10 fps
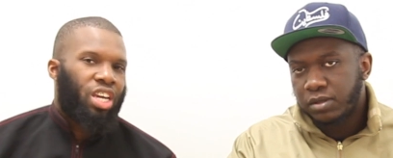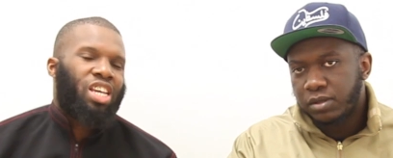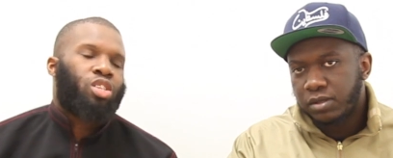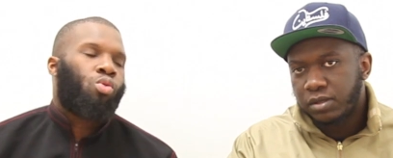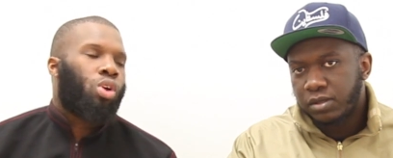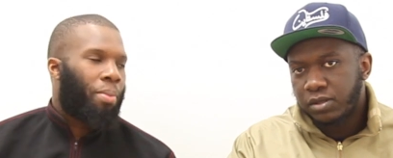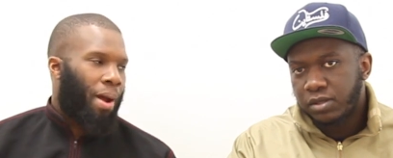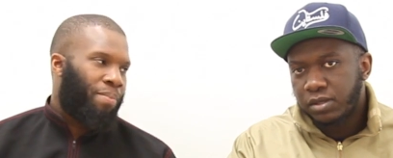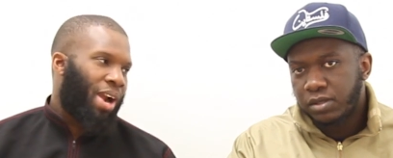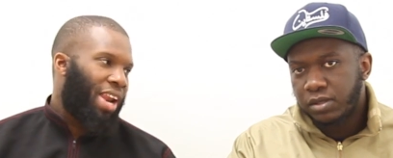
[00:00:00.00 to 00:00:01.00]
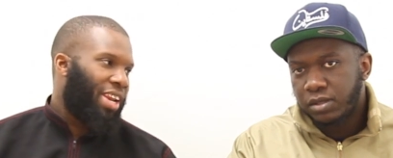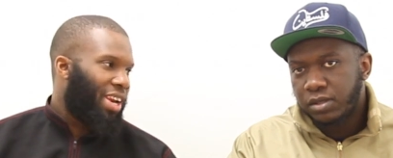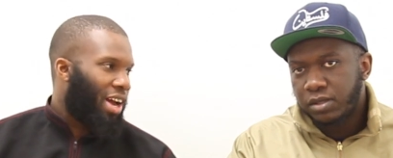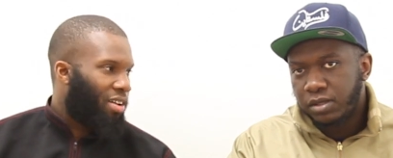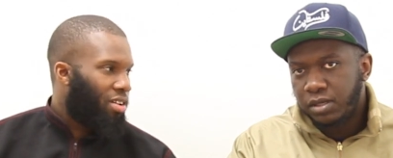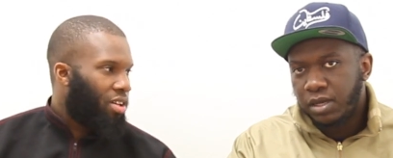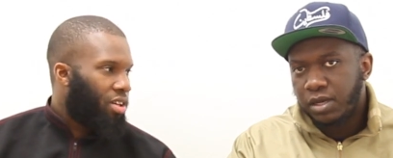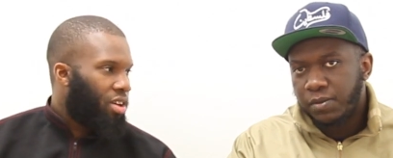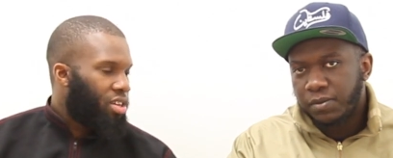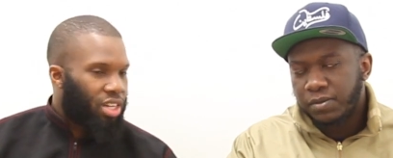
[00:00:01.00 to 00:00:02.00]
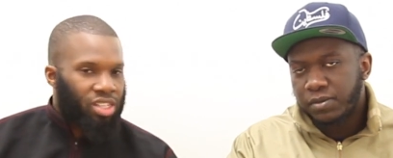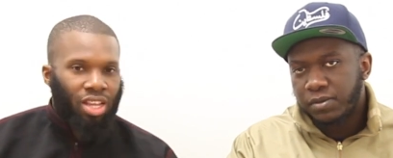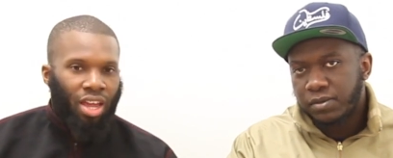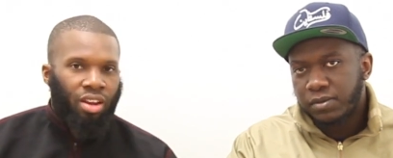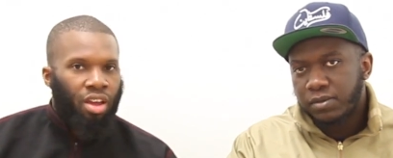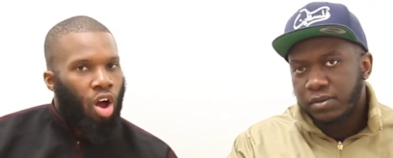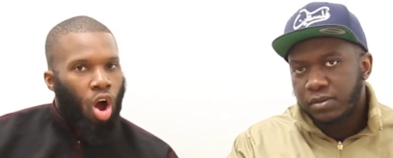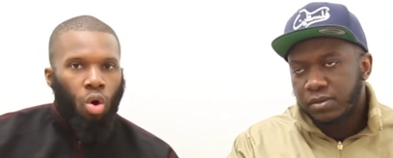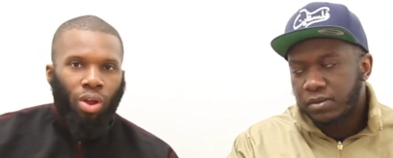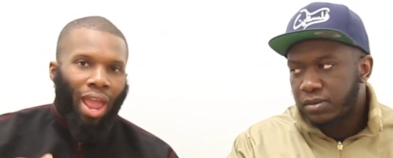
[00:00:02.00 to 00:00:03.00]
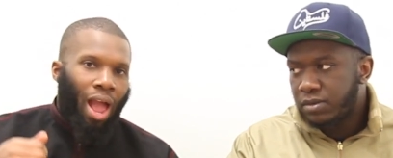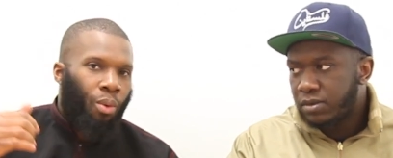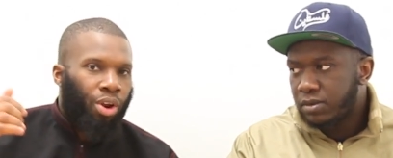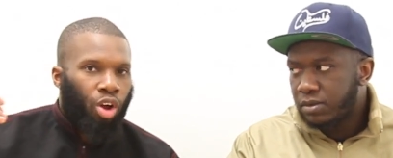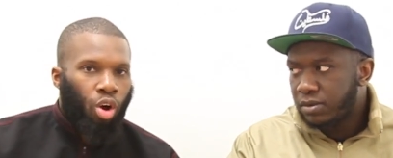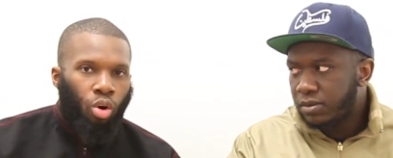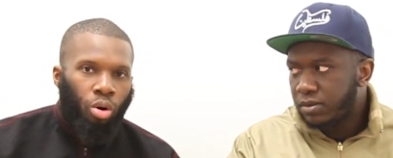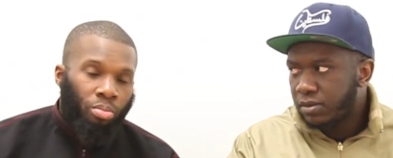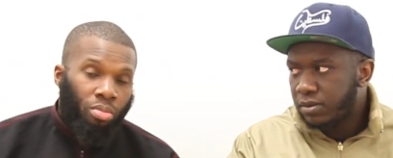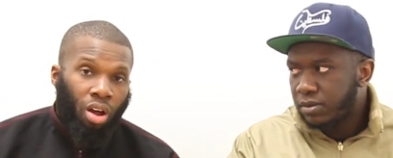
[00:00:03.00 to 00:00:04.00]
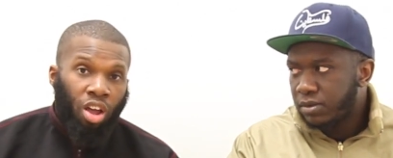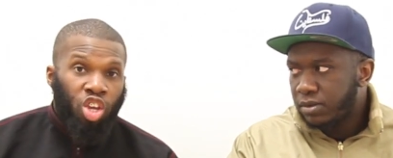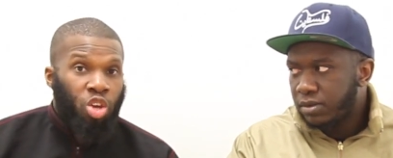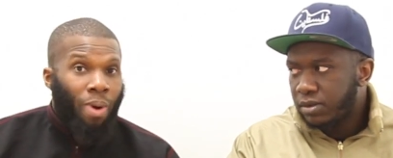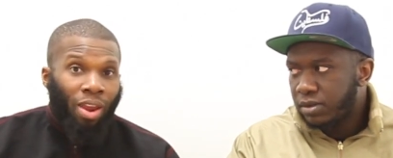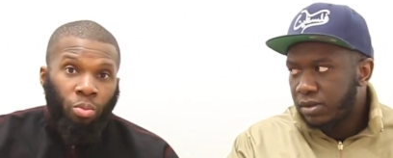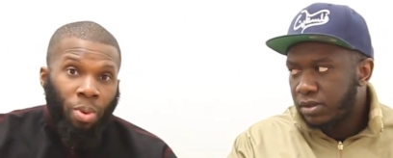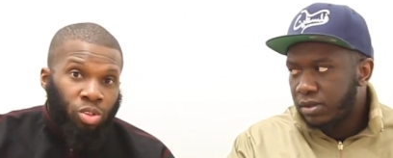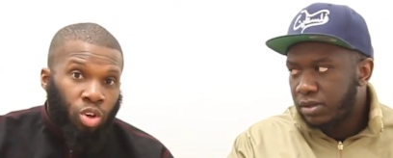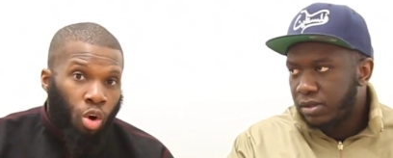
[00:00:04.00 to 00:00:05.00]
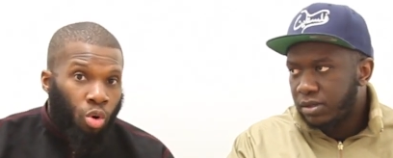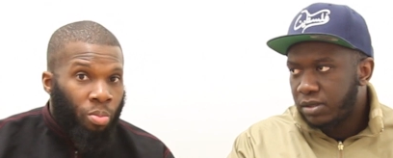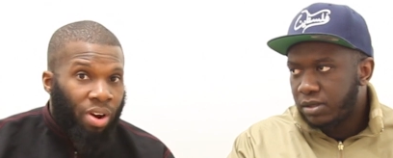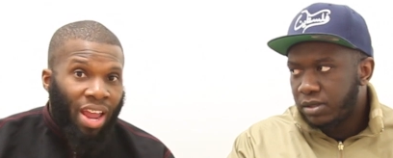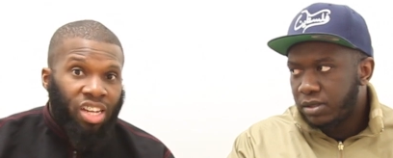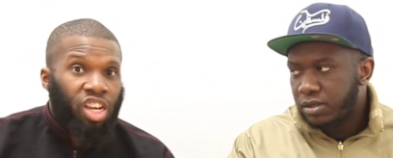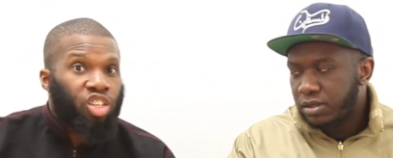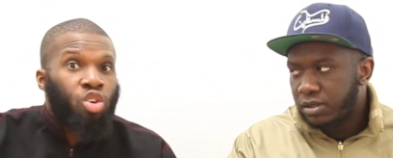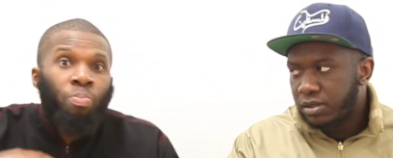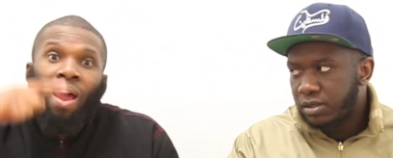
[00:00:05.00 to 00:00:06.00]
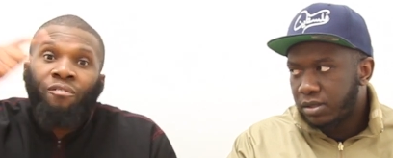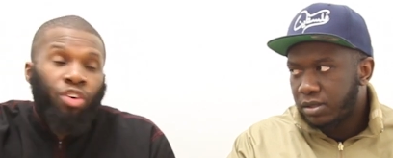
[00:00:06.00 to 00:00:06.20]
Speaker 1: it's all about planning now. No. You understand? okay, I want to go Umrah. You might not be able to go Umrah next year, so you plan